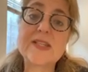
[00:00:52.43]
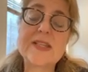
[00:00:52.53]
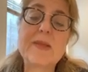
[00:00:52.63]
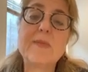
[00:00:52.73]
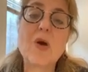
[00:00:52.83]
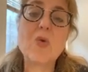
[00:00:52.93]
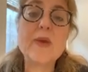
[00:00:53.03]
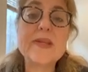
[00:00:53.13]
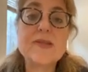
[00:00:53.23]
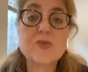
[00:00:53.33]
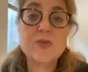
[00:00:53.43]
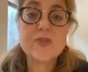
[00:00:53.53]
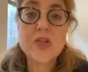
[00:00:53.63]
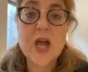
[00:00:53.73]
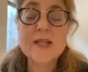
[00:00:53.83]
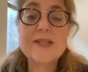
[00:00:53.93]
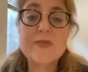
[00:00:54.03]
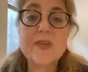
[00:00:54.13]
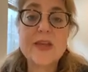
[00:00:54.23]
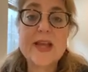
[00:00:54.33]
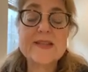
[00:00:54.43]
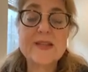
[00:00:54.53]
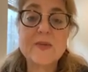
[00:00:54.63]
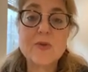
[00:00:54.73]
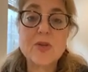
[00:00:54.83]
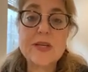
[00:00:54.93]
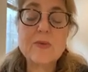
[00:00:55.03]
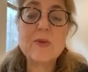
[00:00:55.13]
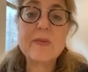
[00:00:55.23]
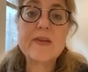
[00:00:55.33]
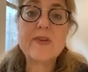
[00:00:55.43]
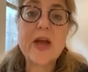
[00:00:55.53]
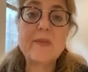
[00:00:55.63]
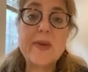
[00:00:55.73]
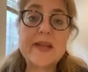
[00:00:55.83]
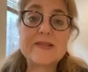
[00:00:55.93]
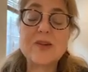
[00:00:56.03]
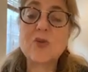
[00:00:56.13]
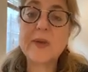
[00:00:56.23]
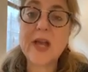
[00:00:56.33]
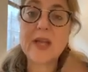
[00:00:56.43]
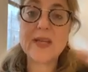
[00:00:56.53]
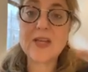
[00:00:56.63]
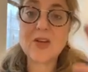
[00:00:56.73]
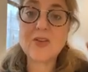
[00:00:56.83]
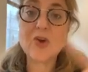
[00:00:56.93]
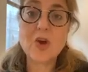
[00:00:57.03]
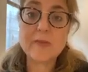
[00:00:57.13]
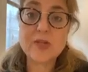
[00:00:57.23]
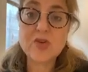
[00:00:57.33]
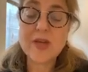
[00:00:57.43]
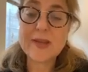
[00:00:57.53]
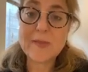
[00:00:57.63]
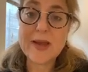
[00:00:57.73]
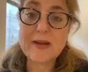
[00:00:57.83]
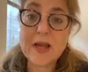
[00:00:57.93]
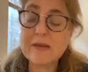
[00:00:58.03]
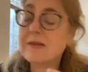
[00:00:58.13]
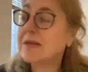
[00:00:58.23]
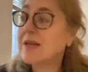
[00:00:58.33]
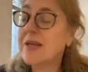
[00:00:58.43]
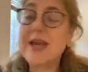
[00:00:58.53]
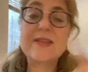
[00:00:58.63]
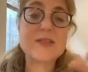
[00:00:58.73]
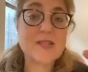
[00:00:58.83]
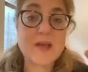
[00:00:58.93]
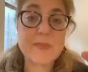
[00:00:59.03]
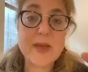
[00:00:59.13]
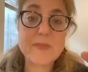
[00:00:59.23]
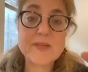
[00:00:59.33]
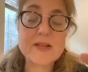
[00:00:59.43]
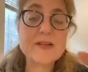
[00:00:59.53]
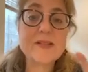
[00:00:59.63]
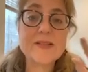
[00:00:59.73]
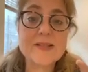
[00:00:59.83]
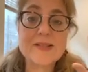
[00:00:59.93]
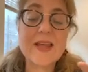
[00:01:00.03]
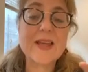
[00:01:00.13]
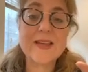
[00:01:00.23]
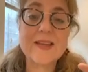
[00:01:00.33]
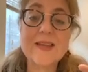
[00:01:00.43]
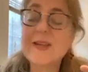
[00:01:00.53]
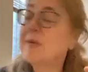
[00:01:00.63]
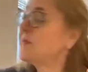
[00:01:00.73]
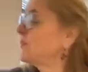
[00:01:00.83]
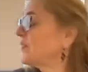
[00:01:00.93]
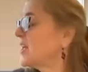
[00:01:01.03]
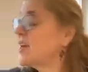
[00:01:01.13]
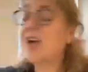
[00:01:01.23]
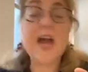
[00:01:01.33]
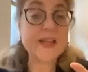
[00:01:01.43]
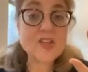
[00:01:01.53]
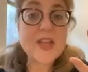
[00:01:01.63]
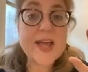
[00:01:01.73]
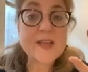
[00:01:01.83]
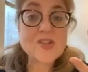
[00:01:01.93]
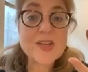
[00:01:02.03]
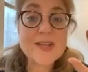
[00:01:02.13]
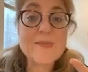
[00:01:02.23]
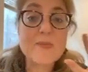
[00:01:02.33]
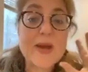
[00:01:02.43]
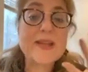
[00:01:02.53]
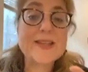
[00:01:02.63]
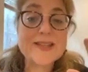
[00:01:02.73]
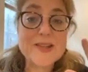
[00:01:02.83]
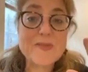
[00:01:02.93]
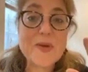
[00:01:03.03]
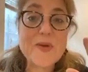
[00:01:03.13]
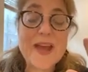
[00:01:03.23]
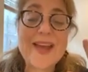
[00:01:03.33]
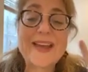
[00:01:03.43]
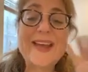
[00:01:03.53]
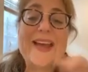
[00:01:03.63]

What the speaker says: I'm always sort of shocked. I feel like as a community we may have gotten past it. Oh my God, can you hear the garbage truck in the background and the stomping upstairs? This is kind of challenging, but it's going to be okay.